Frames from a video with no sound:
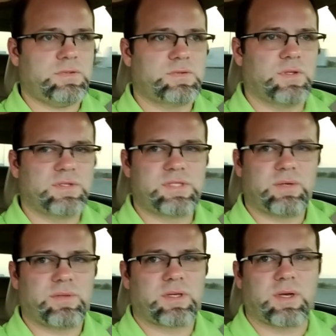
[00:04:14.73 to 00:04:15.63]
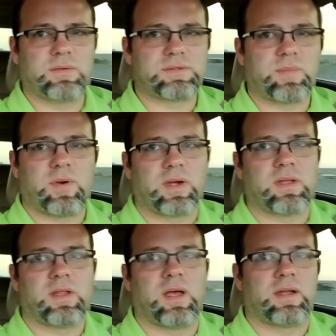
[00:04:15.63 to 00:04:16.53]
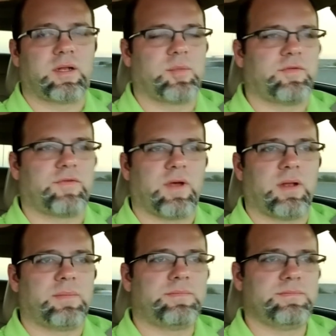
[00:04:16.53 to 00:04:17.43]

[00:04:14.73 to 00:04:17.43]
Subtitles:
So I'll just stick with the cones in the parking lot. It'll be fun.